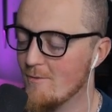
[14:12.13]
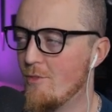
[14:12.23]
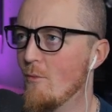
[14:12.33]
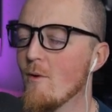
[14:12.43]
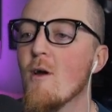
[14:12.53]

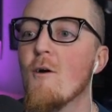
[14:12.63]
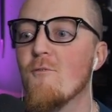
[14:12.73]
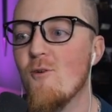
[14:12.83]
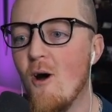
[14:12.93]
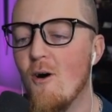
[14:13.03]

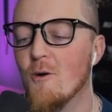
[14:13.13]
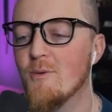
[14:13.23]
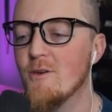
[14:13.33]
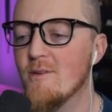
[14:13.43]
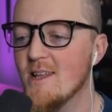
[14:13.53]
for Hulk,
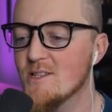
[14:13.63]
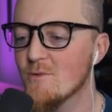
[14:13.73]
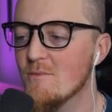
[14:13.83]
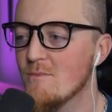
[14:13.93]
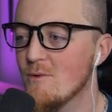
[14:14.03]
but you need to
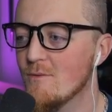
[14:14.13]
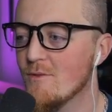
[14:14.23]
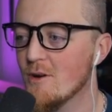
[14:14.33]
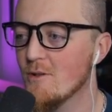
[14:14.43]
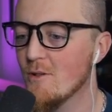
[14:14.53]
remove
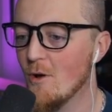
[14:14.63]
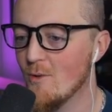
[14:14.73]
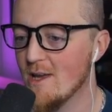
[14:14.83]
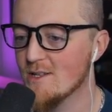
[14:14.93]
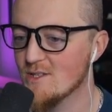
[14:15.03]
the
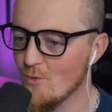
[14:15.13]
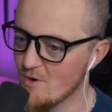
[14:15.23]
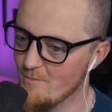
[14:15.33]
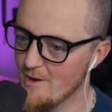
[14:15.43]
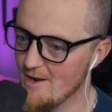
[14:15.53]
glowy
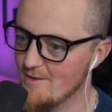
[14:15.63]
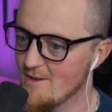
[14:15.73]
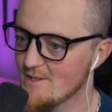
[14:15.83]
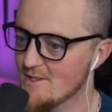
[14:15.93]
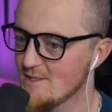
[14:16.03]
swordy bit
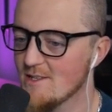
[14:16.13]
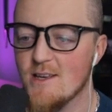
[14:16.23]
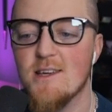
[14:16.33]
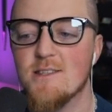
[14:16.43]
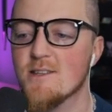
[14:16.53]
because it
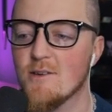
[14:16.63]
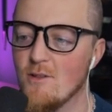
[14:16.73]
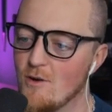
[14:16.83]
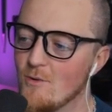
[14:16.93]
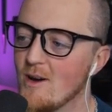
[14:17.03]
doesn't
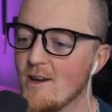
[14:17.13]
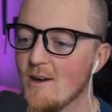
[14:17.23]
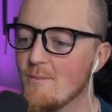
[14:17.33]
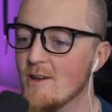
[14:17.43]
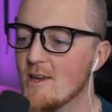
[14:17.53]
glow.
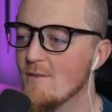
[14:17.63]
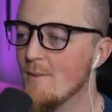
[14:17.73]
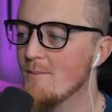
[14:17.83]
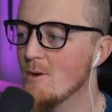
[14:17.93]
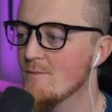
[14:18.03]
But you give
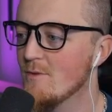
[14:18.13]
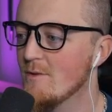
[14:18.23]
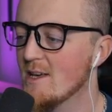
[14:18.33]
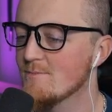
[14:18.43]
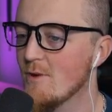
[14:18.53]
him a beautiful,
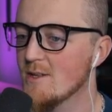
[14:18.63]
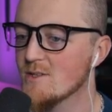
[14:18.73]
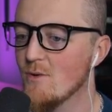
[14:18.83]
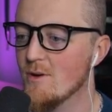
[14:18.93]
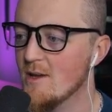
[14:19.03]
nice, bright
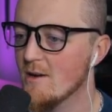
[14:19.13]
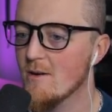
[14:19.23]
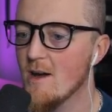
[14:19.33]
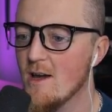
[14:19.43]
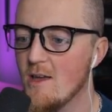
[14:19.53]
sword
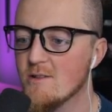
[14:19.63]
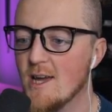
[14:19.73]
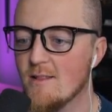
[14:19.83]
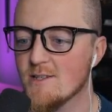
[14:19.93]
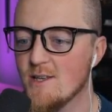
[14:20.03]
here. You
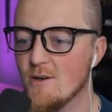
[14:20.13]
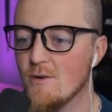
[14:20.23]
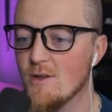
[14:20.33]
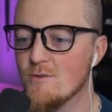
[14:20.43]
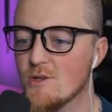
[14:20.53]
take this
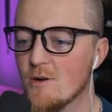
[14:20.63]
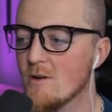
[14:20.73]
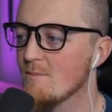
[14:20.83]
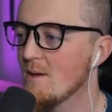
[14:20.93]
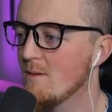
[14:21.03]
hilt and you
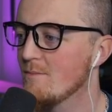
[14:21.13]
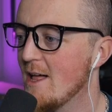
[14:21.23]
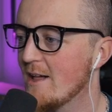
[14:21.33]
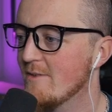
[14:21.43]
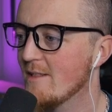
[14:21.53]
turn it maybe
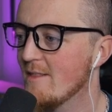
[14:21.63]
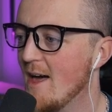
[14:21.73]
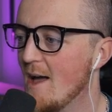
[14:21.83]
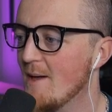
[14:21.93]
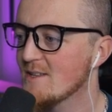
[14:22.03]
black like
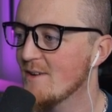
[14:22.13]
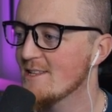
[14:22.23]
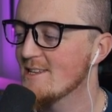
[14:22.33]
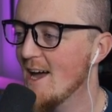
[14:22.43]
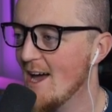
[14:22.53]
that. That's
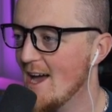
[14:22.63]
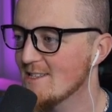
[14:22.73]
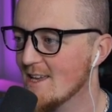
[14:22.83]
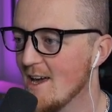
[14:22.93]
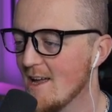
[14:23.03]

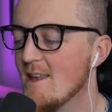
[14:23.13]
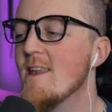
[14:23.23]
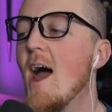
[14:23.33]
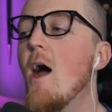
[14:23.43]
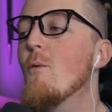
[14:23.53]
fantastic.
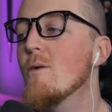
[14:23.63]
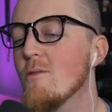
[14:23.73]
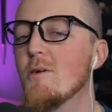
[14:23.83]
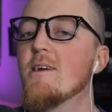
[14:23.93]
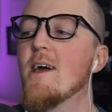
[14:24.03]
Now we're
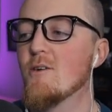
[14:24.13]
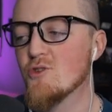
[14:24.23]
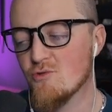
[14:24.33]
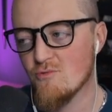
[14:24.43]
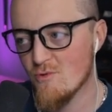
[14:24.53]
looking at a
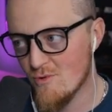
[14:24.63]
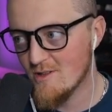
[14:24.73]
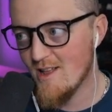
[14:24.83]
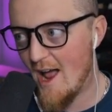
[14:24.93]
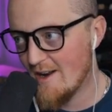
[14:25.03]
true
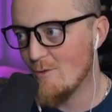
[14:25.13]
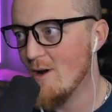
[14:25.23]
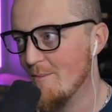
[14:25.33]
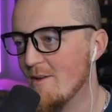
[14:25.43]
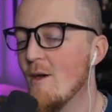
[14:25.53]
gladiator
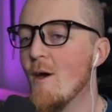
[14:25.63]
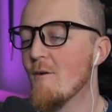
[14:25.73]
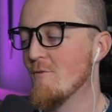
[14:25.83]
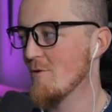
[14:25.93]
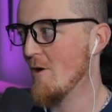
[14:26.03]
weapon
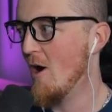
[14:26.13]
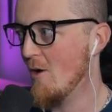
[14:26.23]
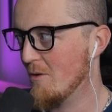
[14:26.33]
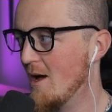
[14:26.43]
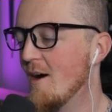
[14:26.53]
for
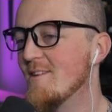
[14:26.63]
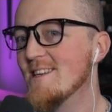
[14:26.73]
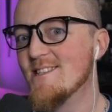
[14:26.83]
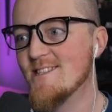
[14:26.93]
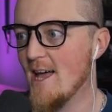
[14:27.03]
Hulk of
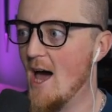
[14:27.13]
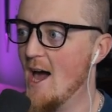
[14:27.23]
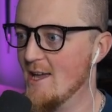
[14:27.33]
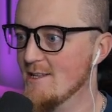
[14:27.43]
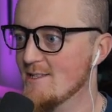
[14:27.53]
his
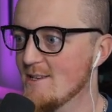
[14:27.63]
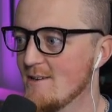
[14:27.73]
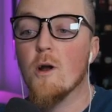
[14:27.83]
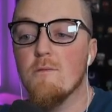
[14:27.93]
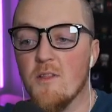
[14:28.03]
size.
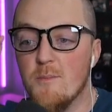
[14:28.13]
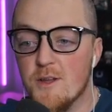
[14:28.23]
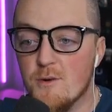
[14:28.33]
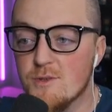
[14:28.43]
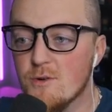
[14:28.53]
We're about the
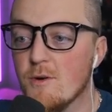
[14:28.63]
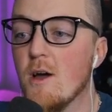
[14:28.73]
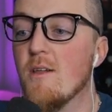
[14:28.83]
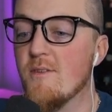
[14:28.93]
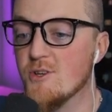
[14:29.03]
Minotaur sword,
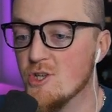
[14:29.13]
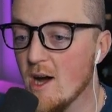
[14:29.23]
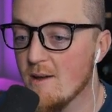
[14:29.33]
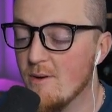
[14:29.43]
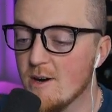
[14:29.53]
the
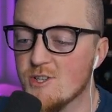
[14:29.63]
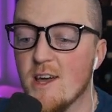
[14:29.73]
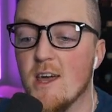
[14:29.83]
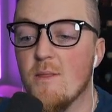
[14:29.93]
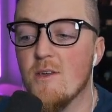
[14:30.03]
giant punch,
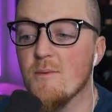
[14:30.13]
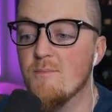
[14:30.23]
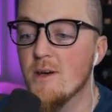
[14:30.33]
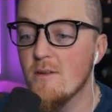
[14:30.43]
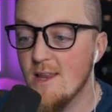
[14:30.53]
and the
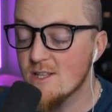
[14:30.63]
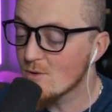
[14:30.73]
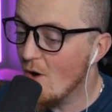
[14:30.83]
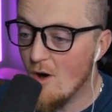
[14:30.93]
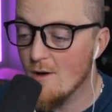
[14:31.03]
abilities
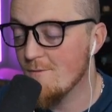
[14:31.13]
are all